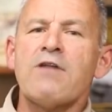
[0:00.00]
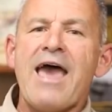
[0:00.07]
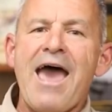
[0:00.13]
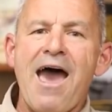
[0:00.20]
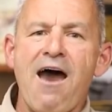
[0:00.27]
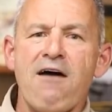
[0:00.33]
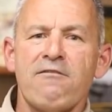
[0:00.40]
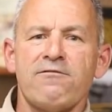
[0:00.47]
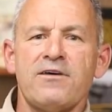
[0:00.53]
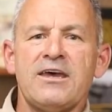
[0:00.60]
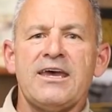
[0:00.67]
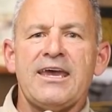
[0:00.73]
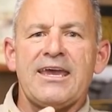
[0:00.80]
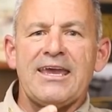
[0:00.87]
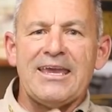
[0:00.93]
have
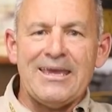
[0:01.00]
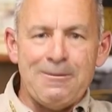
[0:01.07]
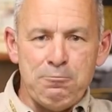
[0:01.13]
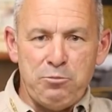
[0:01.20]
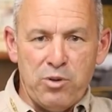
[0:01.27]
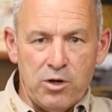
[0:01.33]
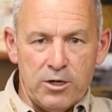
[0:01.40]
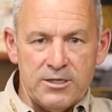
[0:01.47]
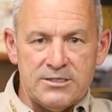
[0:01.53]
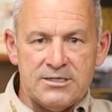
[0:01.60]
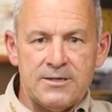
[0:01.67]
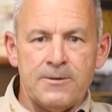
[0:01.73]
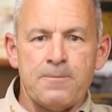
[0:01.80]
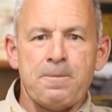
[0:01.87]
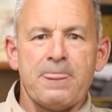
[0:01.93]

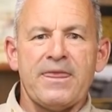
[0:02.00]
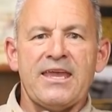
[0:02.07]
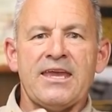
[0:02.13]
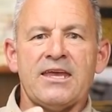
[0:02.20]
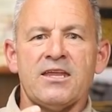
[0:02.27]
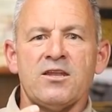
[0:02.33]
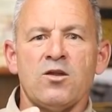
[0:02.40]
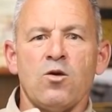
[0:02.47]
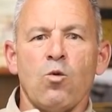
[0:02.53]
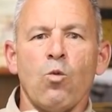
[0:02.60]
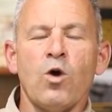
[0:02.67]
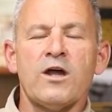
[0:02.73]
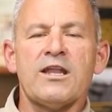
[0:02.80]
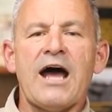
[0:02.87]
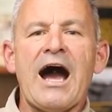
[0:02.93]
input in
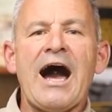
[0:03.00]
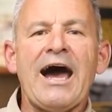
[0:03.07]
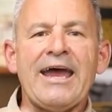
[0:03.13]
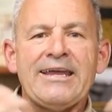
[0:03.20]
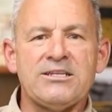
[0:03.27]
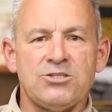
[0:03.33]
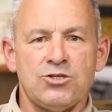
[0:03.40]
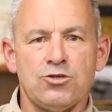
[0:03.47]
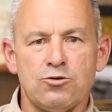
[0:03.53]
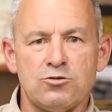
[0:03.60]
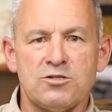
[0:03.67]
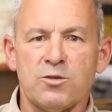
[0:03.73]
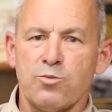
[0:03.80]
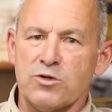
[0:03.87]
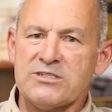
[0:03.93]
what I
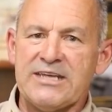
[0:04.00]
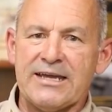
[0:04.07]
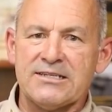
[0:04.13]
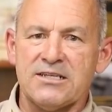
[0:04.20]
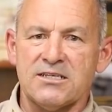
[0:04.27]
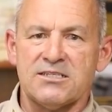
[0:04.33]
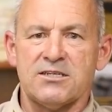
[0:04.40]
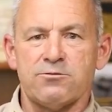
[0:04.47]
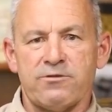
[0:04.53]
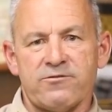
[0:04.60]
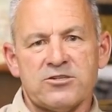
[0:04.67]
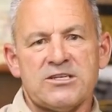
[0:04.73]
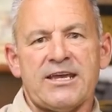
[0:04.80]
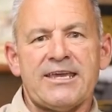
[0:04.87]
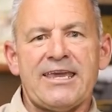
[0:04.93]
do to protect us in
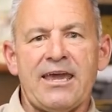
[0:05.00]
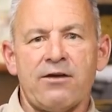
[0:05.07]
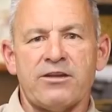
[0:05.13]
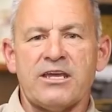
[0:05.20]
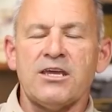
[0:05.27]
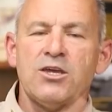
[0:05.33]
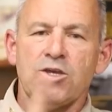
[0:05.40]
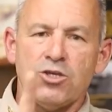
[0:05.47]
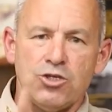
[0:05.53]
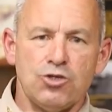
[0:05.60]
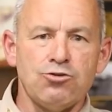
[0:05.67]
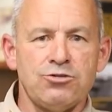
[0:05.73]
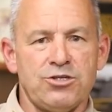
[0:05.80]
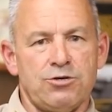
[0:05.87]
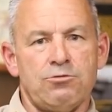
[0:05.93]
Riverside County.
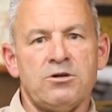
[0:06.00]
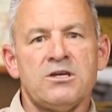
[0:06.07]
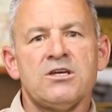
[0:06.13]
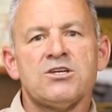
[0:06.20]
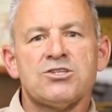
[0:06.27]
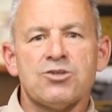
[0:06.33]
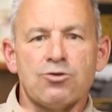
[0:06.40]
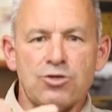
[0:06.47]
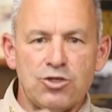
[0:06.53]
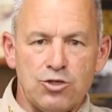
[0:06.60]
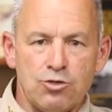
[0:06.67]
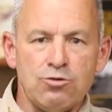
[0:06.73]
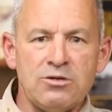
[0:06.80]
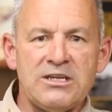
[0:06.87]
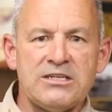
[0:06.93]
You do. So
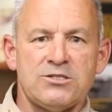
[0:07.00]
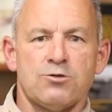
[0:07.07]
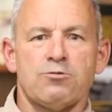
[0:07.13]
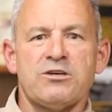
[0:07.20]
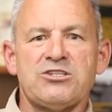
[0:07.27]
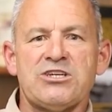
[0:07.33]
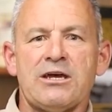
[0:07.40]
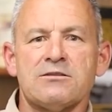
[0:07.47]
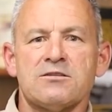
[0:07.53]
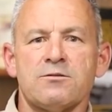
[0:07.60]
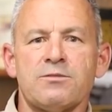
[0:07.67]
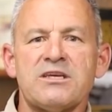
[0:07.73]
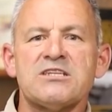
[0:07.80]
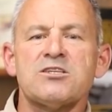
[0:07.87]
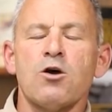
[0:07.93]
you need to reach out
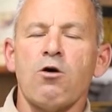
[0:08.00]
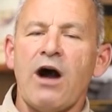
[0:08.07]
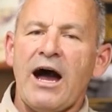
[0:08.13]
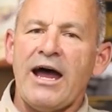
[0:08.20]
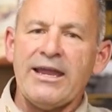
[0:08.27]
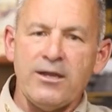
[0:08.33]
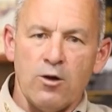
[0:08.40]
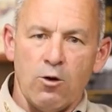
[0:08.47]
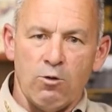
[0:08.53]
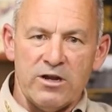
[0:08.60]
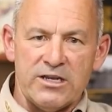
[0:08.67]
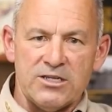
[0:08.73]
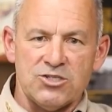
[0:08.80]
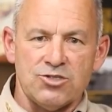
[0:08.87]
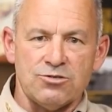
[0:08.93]
to me so I know
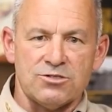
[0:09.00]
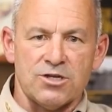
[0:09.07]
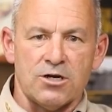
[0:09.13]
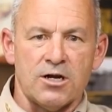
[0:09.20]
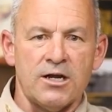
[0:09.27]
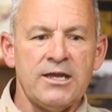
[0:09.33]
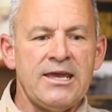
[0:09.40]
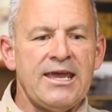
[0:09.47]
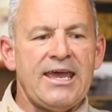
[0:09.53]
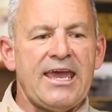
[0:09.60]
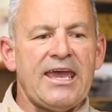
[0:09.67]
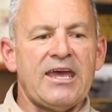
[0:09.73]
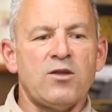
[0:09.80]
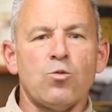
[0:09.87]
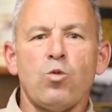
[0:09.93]
what issues are,
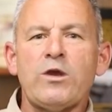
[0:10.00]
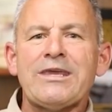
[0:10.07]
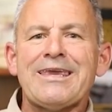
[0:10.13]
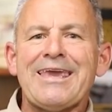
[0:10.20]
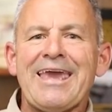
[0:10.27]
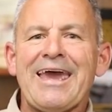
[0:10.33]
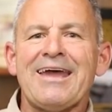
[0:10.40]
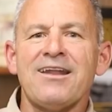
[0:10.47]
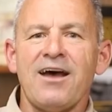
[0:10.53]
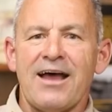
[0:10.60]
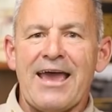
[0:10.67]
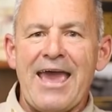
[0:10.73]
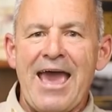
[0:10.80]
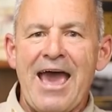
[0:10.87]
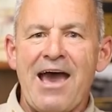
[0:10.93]
and we
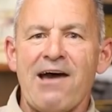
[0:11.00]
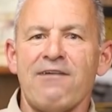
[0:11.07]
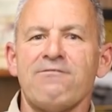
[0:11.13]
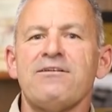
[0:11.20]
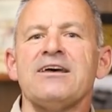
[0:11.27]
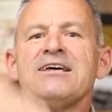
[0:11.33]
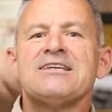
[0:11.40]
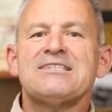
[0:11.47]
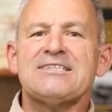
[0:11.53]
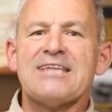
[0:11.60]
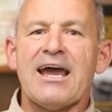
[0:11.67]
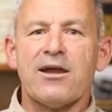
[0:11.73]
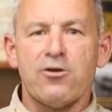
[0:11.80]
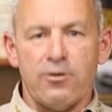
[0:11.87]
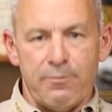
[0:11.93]
cannot have
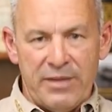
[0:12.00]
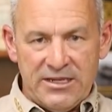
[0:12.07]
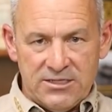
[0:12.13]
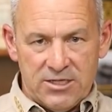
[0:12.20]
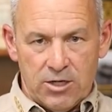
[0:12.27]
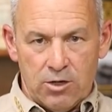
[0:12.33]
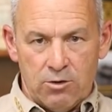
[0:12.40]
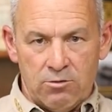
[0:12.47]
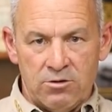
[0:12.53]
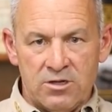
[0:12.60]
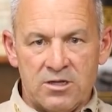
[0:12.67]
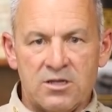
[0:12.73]
Sacramento